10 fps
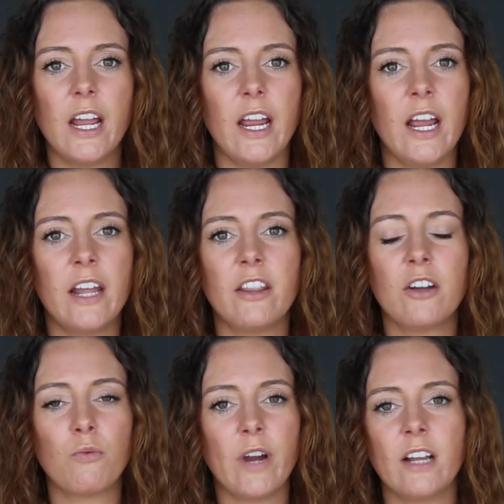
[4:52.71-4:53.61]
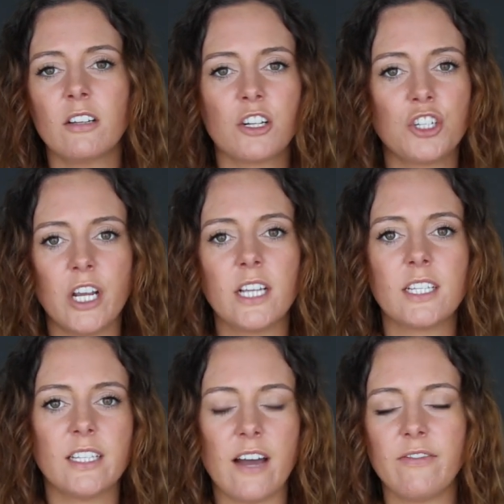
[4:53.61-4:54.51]
and the regular Chase
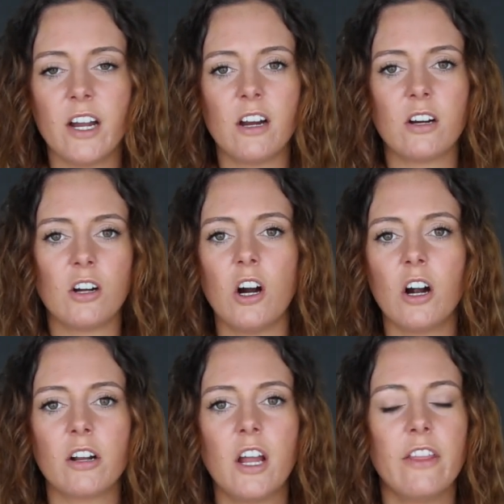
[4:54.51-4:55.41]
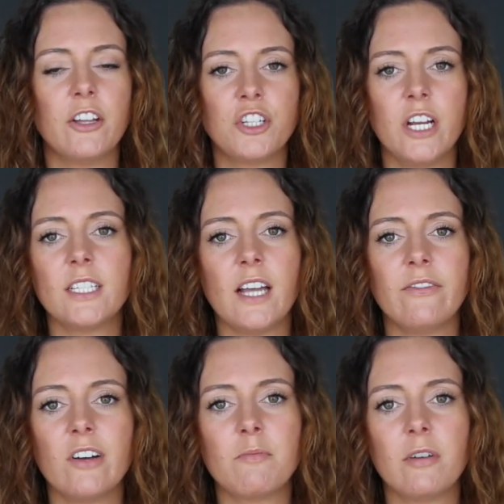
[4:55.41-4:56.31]
Sapphire card. The Chase
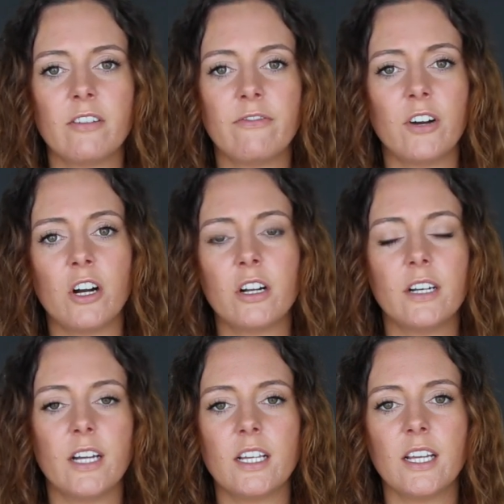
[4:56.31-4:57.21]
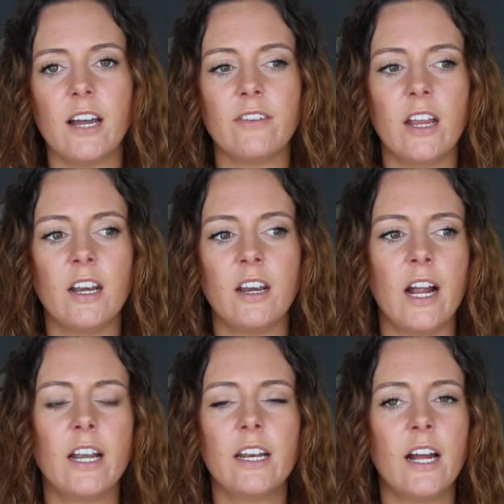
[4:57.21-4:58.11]
Sapphire Preferred does have a
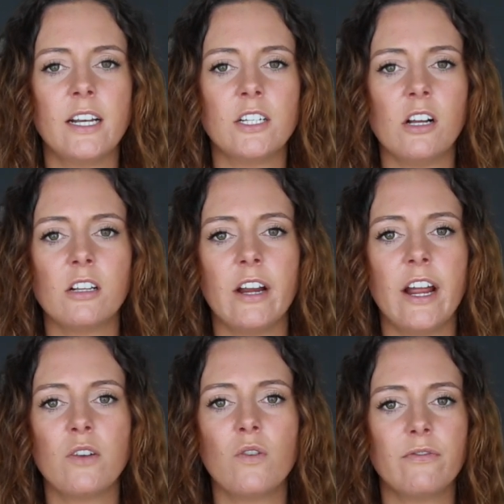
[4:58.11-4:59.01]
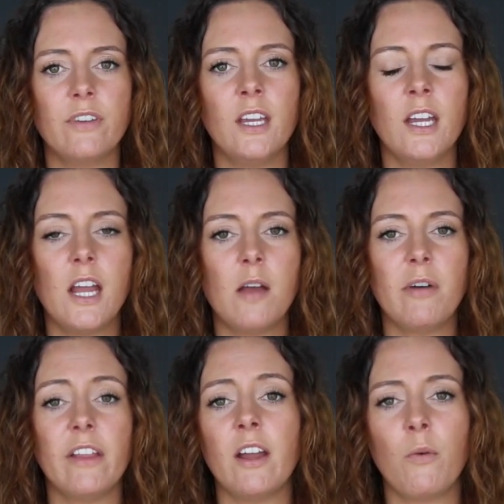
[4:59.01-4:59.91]
$99 annual fee,
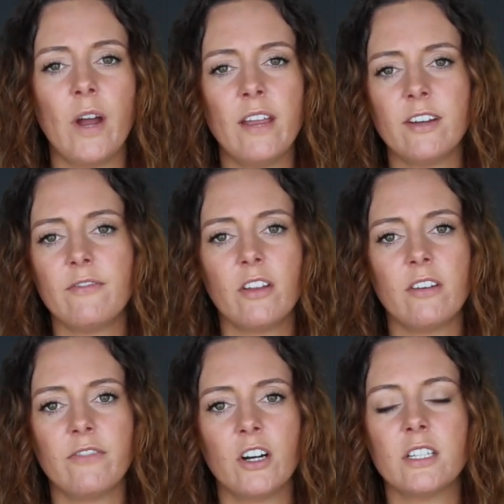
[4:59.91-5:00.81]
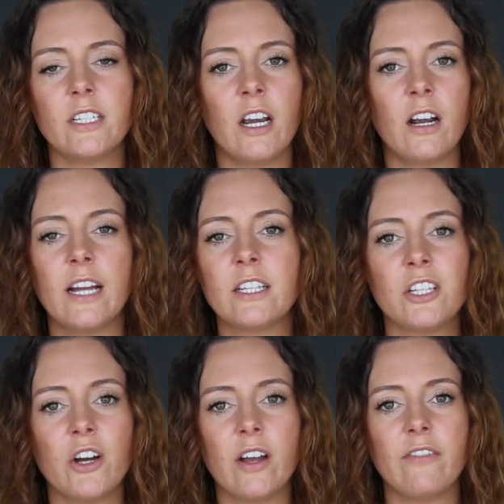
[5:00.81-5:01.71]
but they waive it for the first year, and
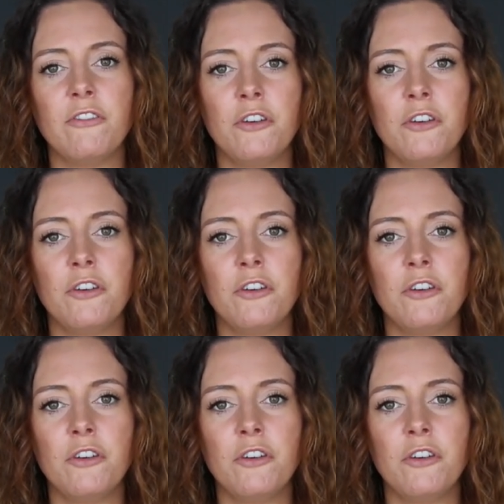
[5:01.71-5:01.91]
so if